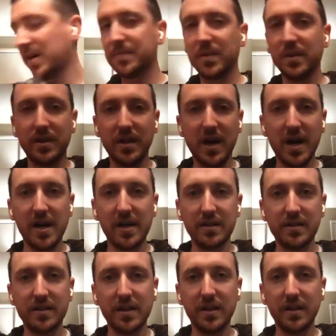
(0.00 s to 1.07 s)
to the 9s,
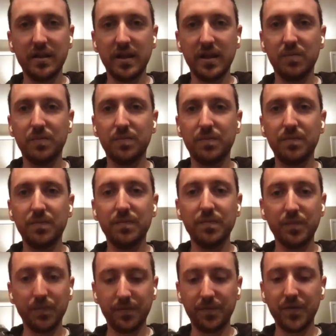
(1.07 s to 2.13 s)
they
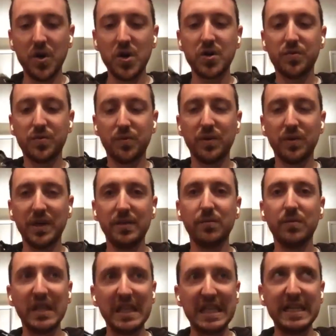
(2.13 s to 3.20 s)
first
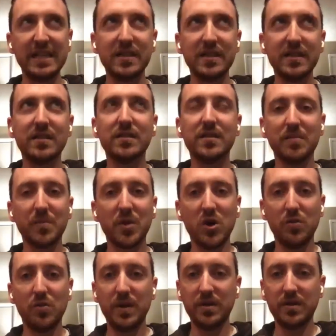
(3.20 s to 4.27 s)
re-released some
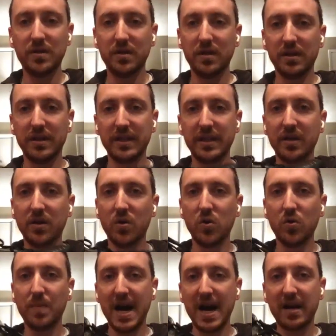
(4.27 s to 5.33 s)
Kobe's, and they did a whole
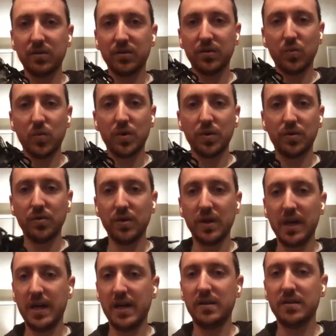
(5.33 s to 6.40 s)
pack with the 1 through the
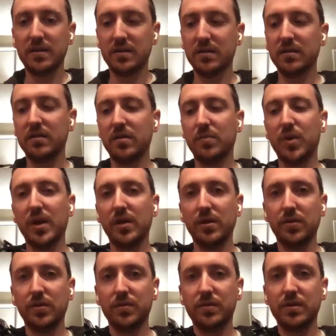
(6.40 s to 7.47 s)
8s, the
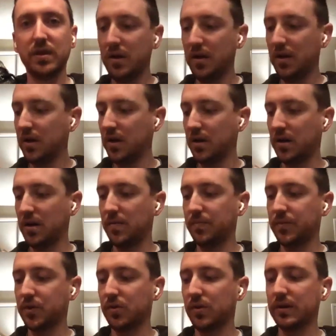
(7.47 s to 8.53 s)
Preludes.
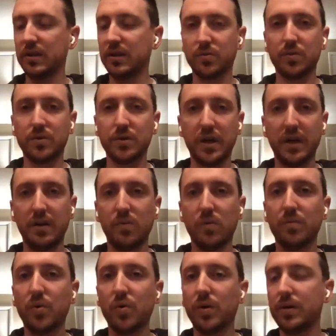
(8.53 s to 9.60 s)
So like this one's the 81
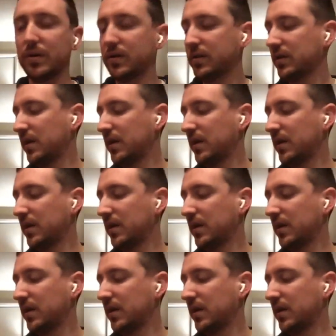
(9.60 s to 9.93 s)
points.